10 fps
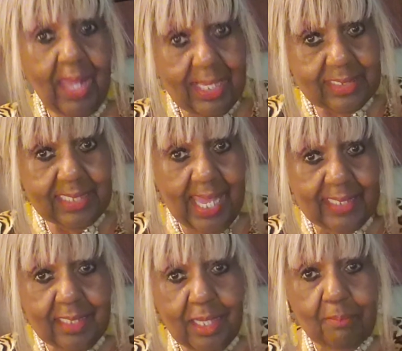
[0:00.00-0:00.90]
I
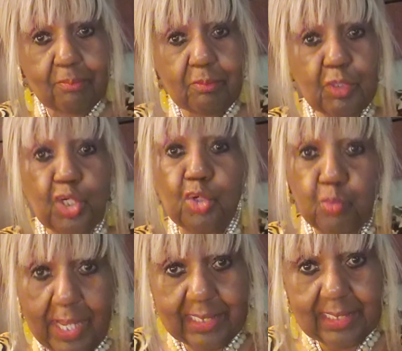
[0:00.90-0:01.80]
signed up
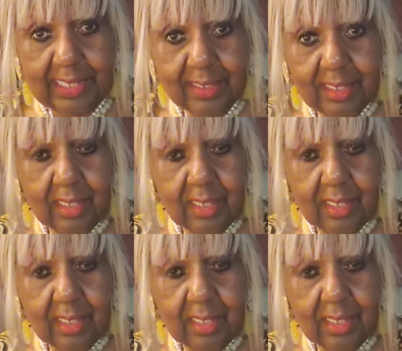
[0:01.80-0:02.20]
correctly.